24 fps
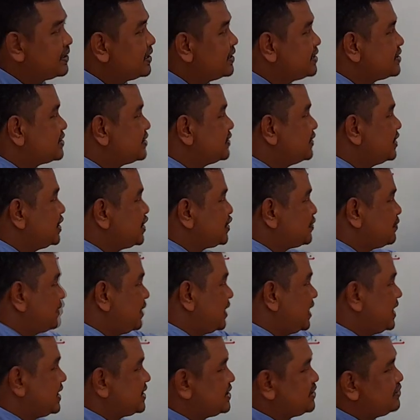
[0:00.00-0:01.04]
So this
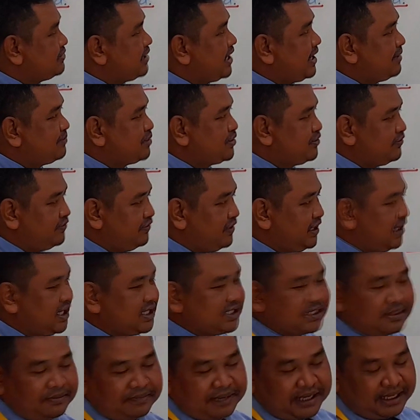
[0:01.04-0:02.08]
one that you have to
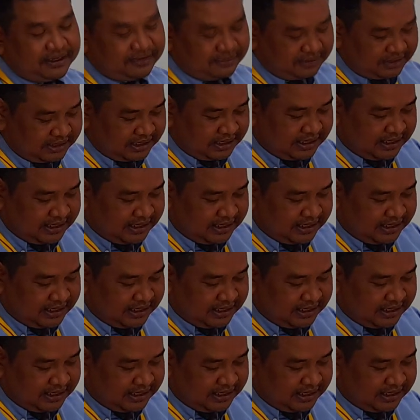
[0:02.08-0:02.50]
finish about